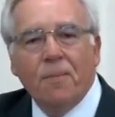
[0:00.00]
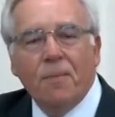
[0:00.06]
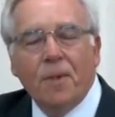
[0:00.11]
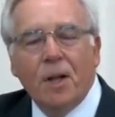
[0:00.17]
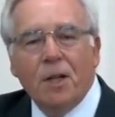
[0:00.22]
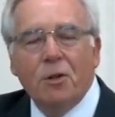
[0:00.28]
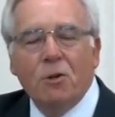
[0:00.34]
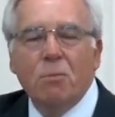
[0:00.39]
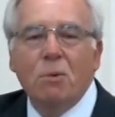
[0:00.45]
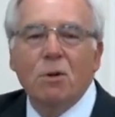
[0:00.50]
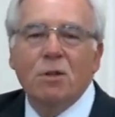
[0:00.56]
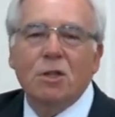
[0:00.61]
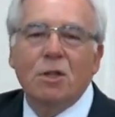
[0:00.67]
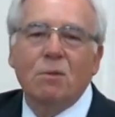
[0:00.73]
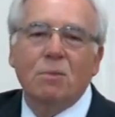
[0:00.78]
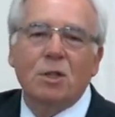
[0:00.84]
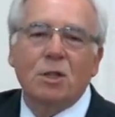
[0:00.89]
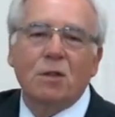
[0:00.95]
And you know, most of
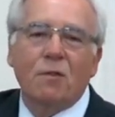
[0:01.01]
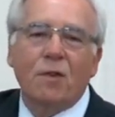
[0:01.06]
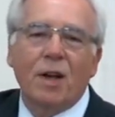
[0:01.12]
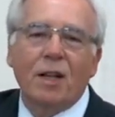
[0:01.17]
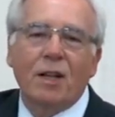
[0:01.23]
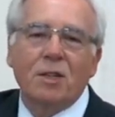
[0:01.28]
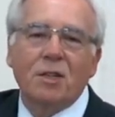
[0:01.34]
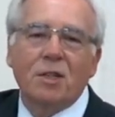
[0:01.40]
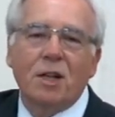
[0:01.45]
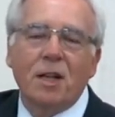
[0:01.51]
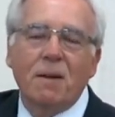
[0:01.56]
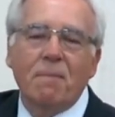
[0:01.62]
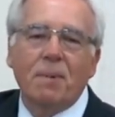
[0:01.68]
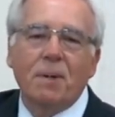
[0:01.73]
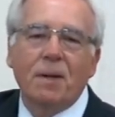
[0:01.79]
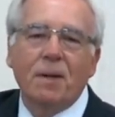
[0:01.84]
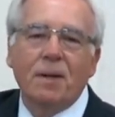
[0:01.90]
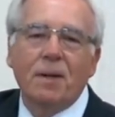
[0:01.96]
them just fell asleep
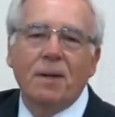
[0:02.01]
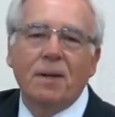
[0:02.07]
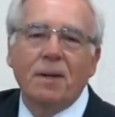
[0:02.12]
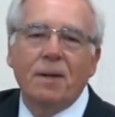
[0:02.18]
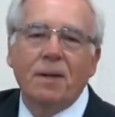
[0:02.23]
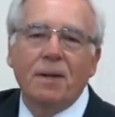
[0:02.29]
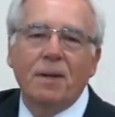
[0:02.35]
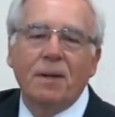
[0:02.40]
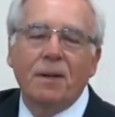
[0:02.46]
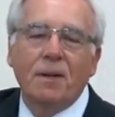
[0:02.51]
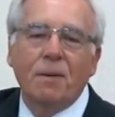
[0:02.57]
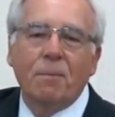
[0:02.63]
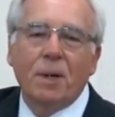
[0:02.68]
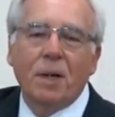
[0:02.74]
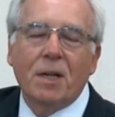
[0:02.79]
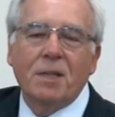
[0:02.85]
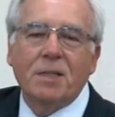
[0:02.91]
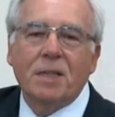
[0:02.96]

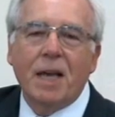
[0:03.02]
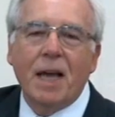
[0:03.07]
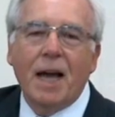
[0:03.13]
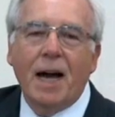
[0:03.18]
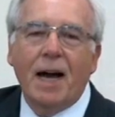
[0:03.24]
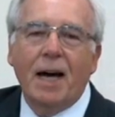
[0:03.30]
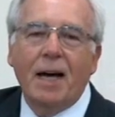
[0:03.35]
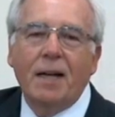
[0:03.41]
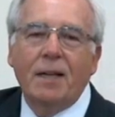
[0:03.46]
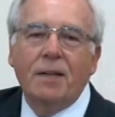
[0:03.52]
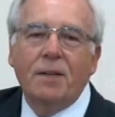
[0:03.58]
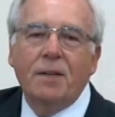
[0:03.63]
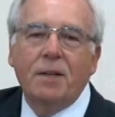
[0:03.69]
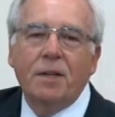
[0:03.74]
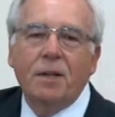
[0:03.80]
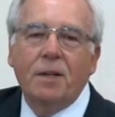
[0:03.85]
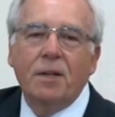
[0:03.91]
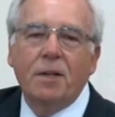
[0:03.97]
because they had
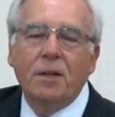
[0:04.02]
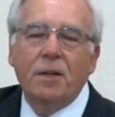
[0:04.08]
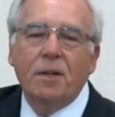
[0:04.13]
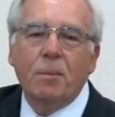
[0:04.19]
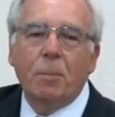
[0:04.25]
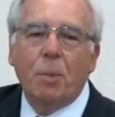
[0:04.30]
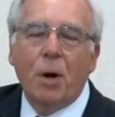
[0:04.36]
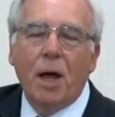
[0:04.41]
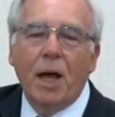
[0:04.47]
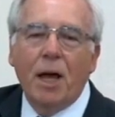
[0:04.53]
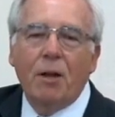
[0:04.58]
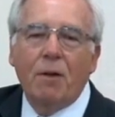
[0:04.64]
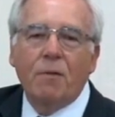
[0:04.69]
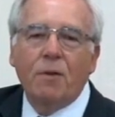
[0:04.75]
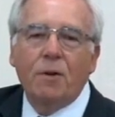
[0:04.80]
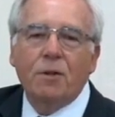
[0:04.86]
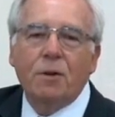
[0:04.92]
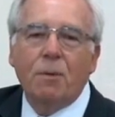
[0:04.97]
bread
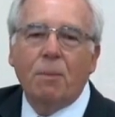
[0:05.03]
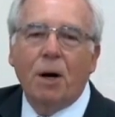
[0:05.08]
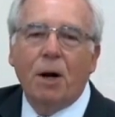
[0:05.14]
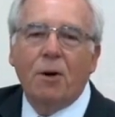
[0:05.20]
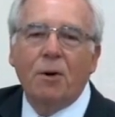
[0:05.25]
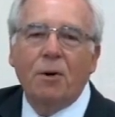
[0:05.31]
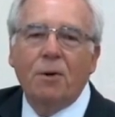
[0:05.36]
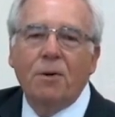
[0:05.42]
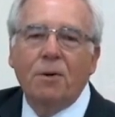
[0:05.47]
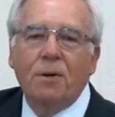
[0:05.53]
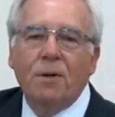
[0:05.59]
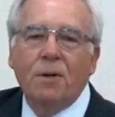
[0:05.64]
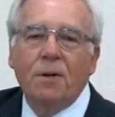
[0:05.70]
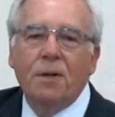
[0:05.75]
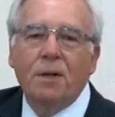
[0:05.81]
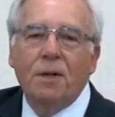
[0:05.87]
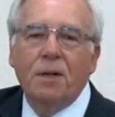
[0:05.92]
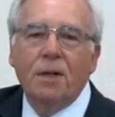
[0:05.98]
for tomorrow.
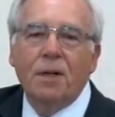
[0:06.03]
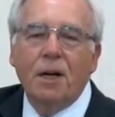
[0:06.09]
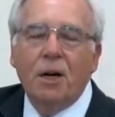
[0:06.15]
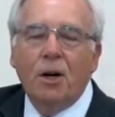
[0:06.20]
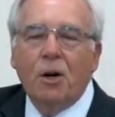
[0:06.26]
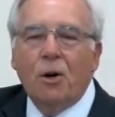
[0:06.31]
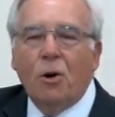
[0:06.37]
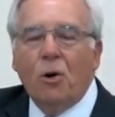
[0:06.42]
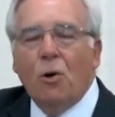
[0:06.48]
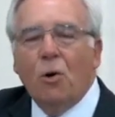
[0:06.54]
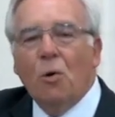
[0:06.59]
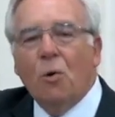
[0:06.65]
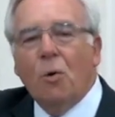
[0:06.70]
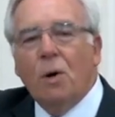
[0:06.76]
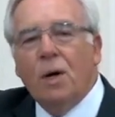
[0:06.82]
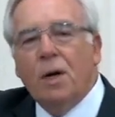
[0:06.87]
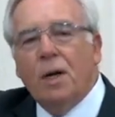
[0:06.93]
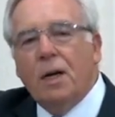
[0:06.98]

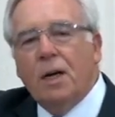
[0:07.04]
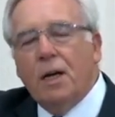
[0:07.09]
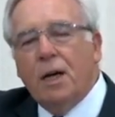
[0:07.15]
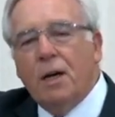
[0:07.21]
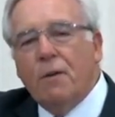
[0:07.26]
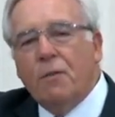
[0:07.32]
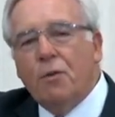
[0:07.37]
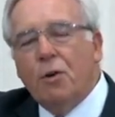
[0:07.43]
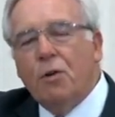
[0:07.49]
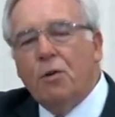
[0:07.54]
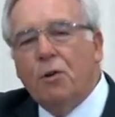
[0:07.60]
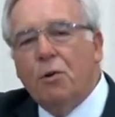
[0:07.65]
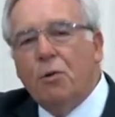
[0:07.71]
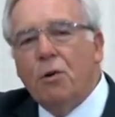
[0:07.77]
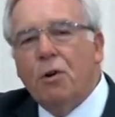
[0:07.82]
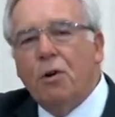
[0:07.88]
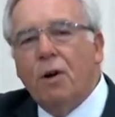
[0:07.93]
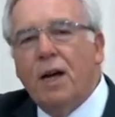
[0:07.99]
Oh, if you know
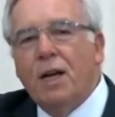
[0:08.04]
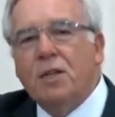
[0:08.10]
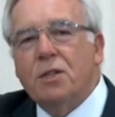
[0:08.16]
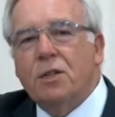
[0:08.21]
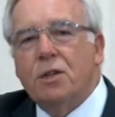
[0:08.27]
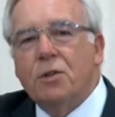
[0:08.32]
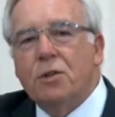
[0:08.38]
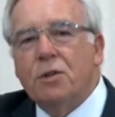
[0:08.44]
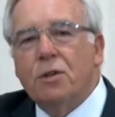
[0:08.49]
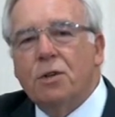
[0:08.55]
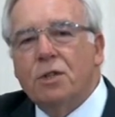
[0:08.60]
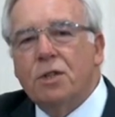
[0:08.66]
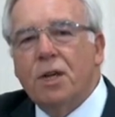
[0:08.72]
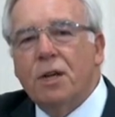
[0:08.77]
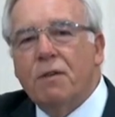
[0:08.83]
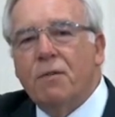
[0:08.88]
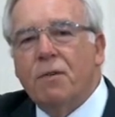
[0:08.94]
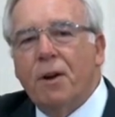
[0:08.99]
Christ as your
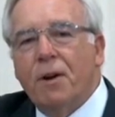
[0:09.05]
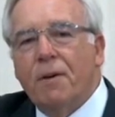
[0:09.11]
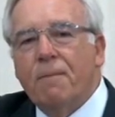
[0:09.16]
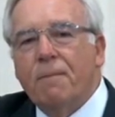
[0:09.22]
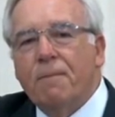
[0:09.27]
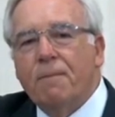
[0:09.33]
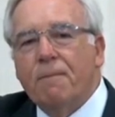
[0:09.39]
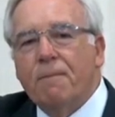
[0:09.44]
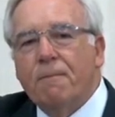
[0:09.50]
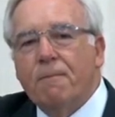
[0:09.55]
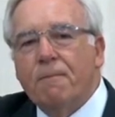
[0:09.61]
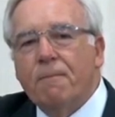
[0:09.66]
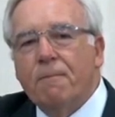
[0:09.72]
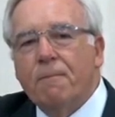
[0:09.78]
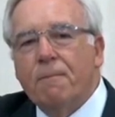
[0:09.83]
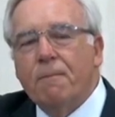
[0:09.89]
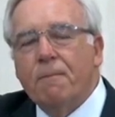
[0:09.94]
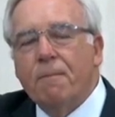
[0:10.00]
Savior,
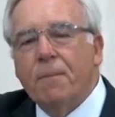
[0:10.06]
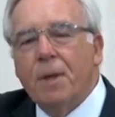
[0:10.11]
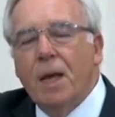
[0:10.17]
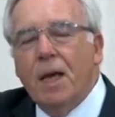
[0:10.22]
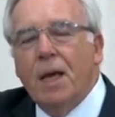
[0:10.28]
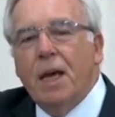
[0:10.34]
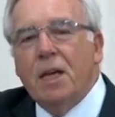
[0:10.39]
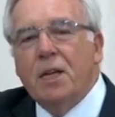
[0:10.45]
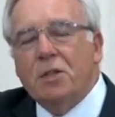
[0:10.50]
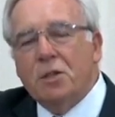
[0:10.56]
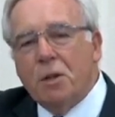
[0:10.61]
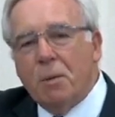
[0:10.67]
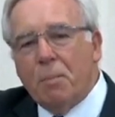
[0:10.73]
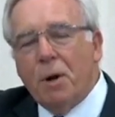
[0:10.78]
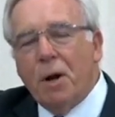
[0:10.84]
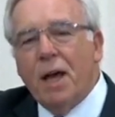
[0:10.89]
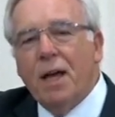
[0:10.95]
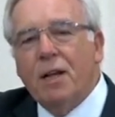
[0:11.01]
He's the
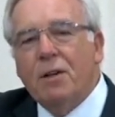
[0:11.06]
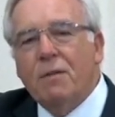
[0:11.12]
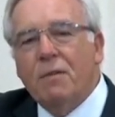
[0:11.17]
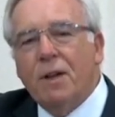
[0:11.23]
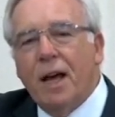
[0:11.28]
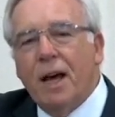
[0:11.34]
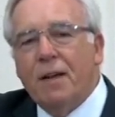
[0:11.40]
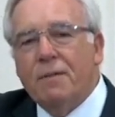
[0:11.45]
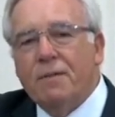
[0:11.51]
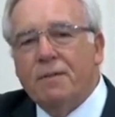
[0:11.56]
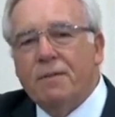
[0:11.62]
bread of life.